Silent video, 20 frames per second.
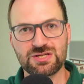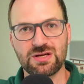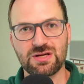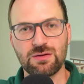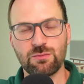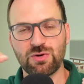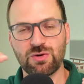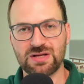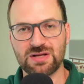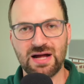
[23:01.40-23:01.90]

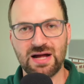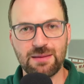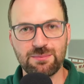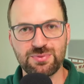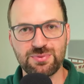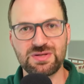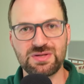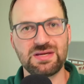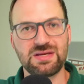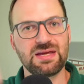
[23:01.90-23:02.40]
what
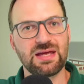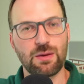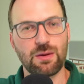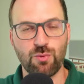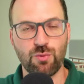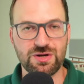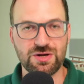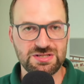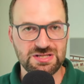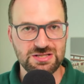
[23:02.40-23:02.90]
company, and
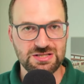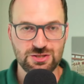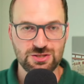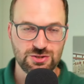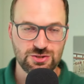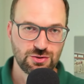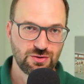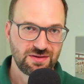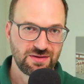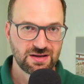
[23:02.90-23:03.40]
what did you
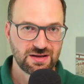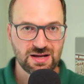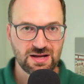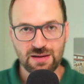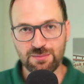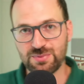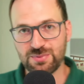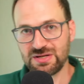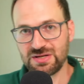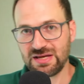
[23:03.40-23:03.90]
do at the
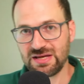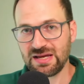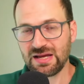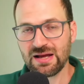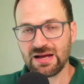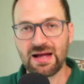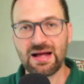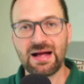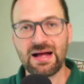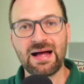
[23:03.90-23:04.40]
company.
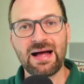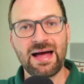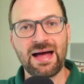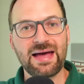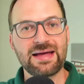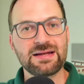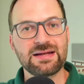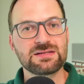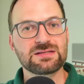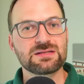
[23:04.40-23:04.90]

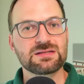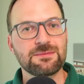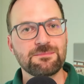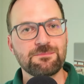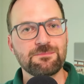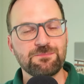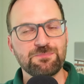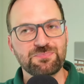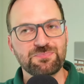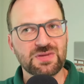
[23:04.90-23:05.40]
And
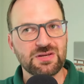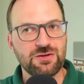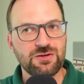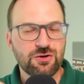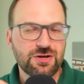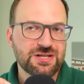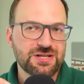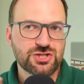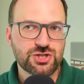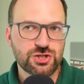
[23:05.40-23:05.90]
you
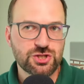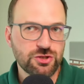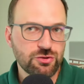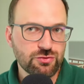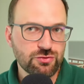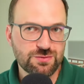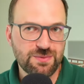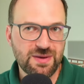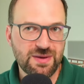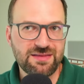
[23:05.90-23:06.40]
can
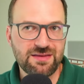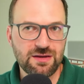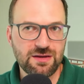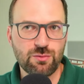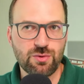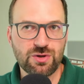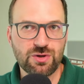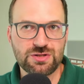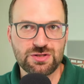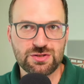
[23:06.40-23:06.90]
choose whether you
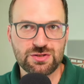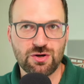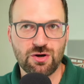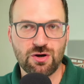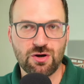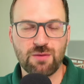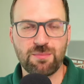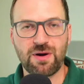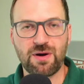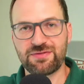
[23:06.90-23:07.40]
want to talk
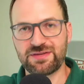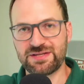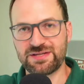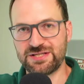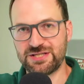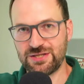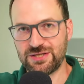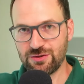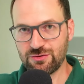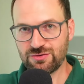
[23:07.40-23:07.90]
about the
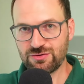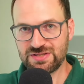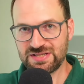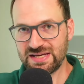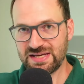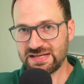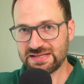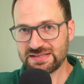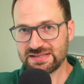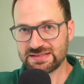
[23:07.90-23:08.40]

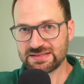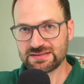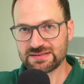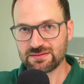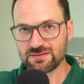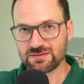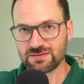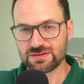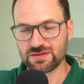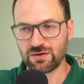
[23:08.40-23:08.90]
duties,
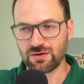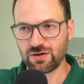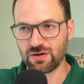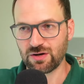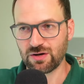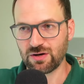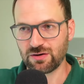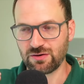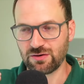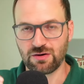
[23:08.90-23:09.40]
so
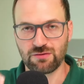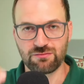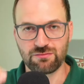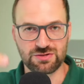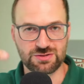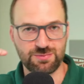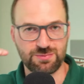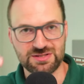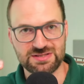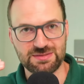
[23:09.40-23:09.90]
your, your
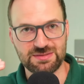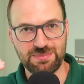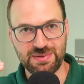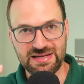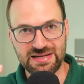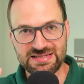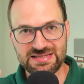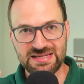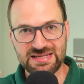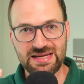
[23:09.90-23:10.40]

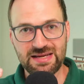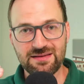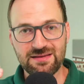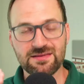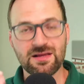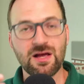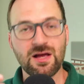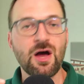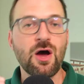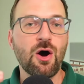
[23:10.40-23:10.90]
responsibilities,
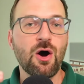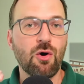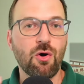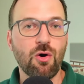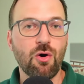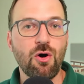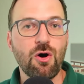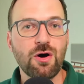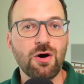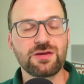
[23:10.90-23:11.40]

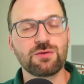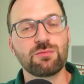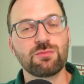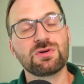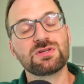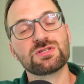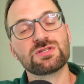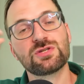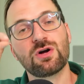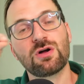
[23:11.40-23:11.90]
or you want
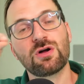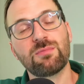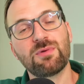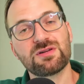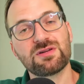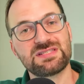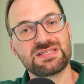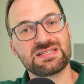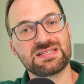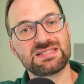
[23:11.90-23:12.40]
to talk about
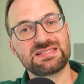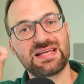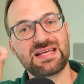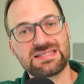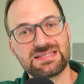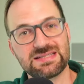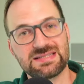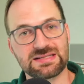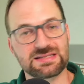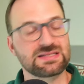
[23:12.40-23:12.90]

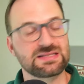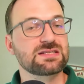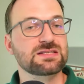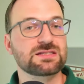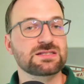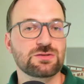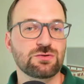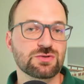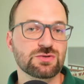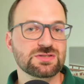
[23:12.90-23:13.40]
successes. This is
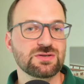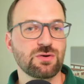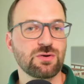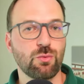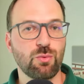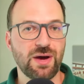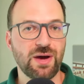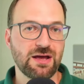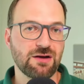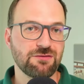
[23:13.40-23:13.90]
also a
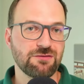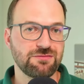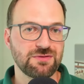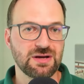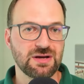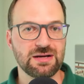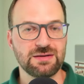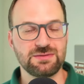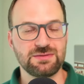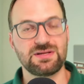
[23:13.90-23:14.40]
way of
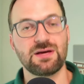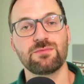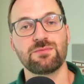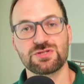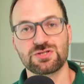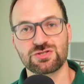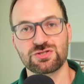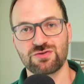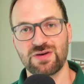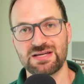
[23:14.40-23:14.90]
uh,
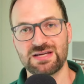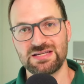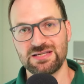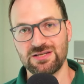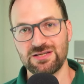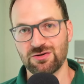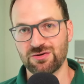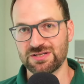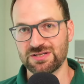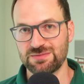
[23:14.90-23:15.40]
demonstrating
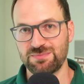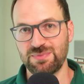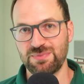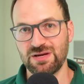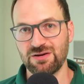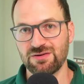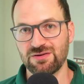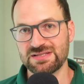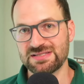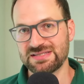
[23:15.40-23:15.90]
your
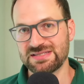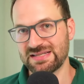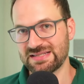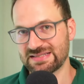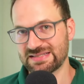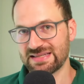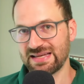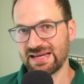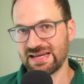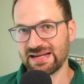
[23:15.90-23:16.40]
experience and
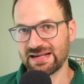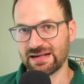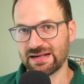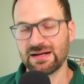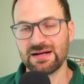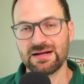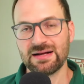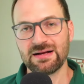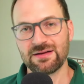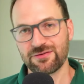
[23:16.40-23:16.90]
skill.
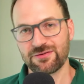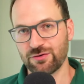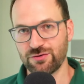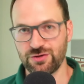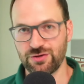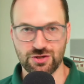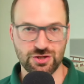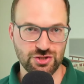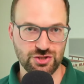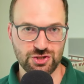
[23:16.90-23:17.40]
So you
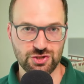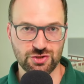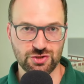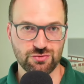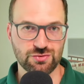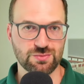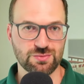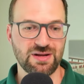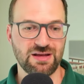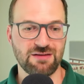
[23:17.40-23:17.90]
can choose
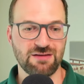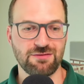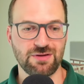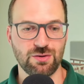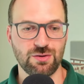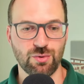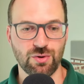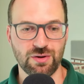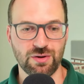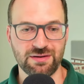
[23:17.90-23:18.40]
whatever you
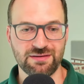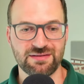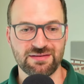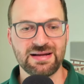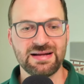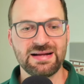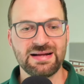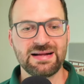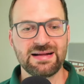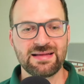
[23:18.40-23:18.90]
want.
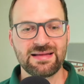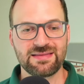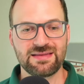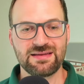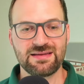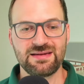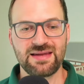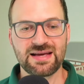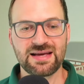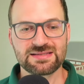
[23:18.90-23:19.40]
The
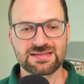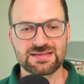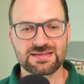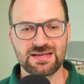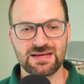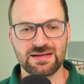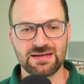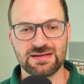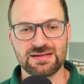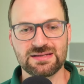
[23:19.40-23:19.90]
next
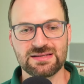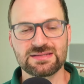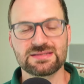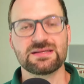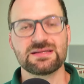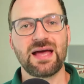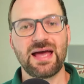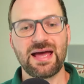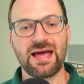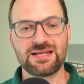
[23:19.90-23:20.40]
thing is
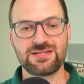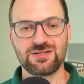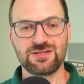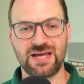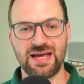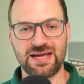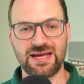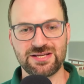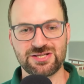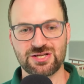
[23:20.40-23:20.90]

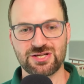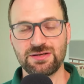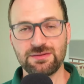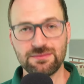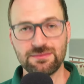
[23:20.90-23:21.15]
education,